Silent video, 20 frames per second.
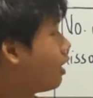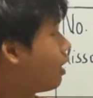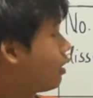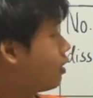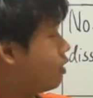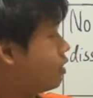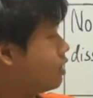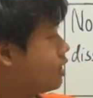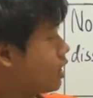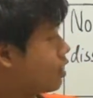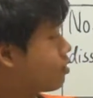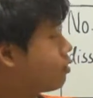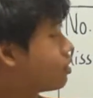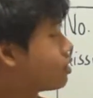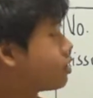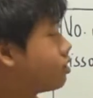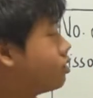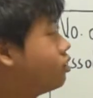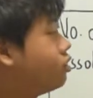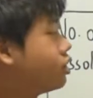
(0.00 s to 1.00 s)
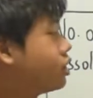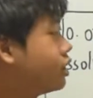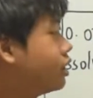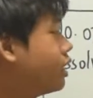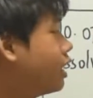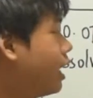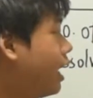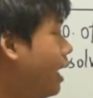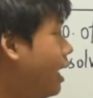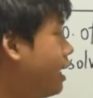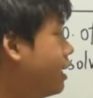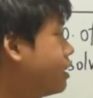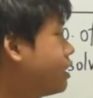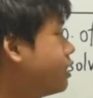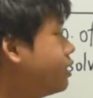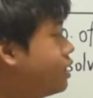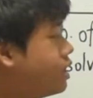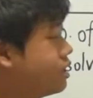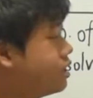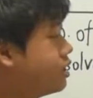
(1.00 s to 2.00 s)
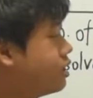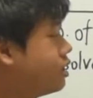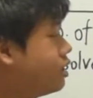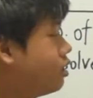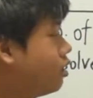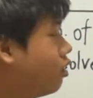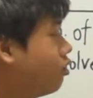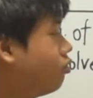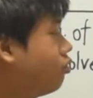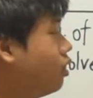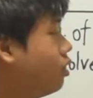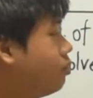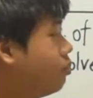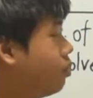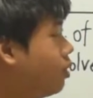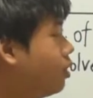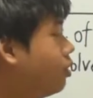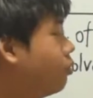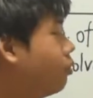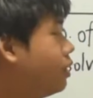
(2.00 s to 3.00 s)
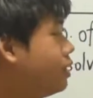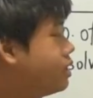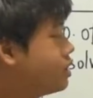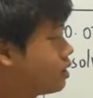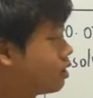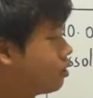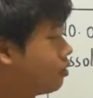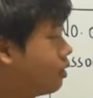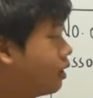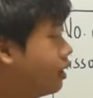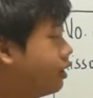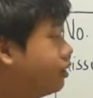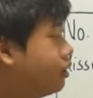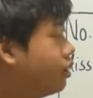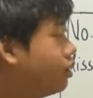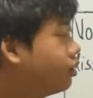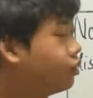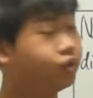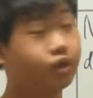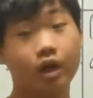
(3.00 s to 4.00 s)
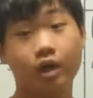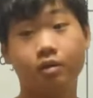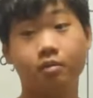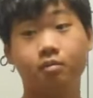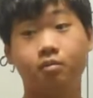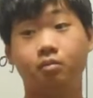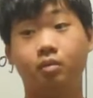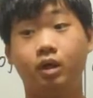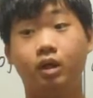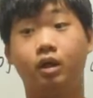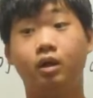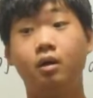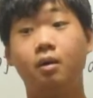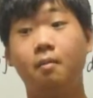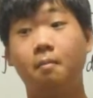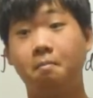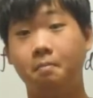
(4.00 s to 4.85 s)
This aqueous solution has a density of 1.101 gram per